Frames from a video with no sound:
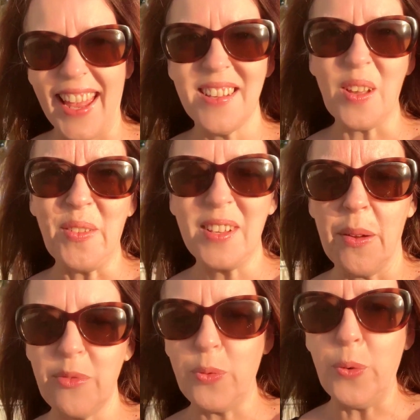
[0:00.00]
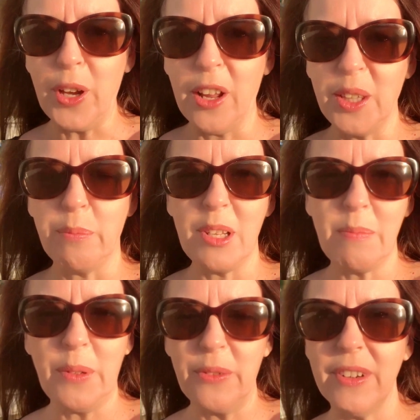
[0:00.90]
So I've just come for a walk along the
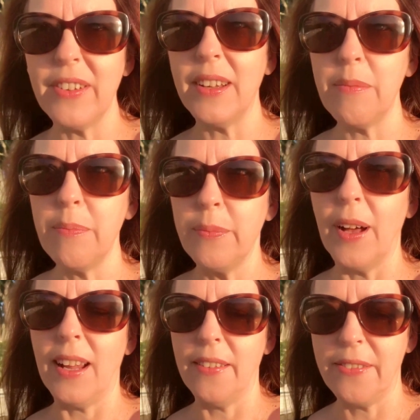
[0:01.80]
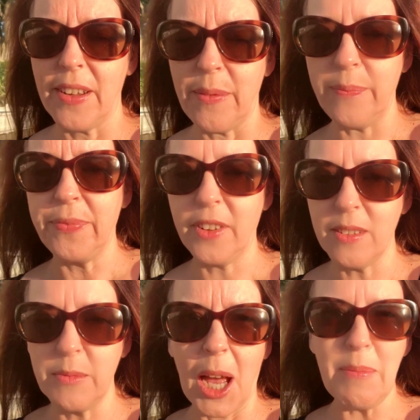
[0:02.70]
Brisbane River while I've got
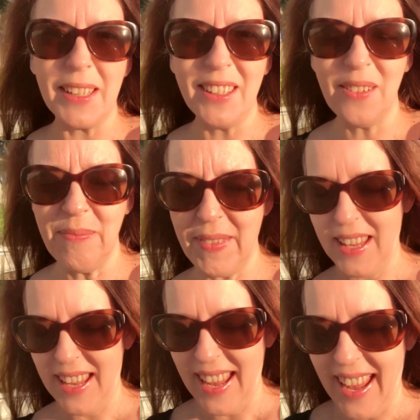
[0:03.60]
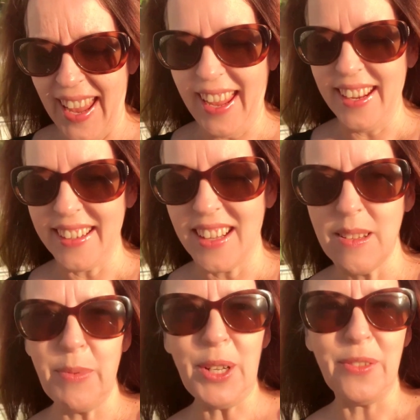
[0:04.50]
some time to kill, and it's a
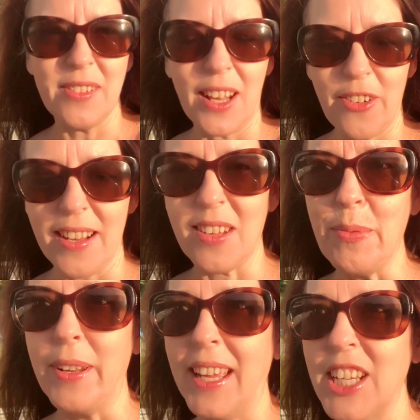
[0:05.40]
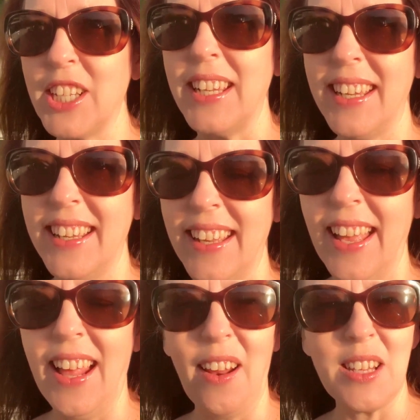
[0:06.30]
beautiful sunrise this morning actually.
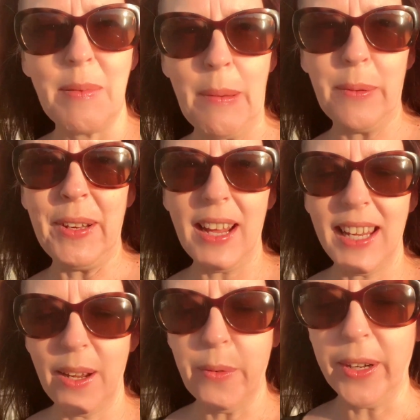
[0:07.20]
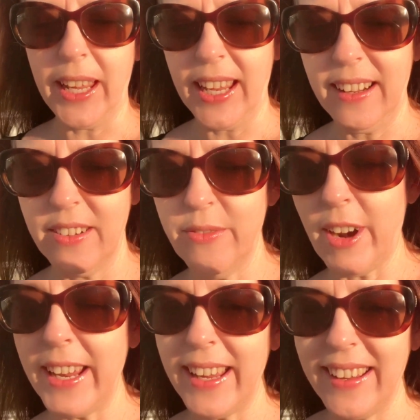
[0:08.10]
Lots of people down here walking,
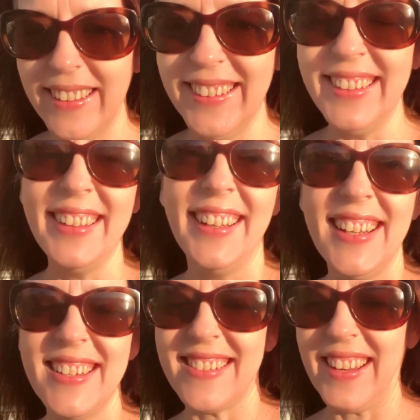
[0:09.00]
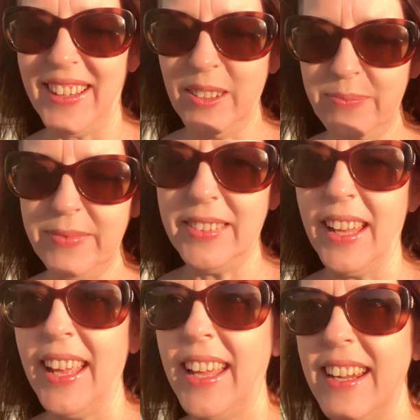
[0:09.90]
running, so
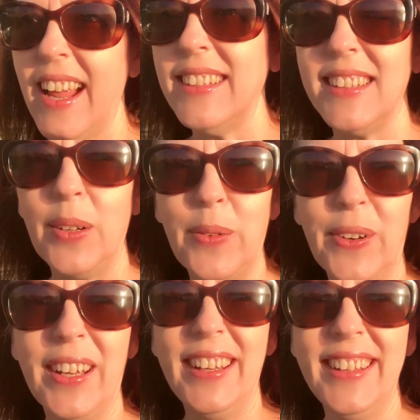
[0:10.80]
nice little walk.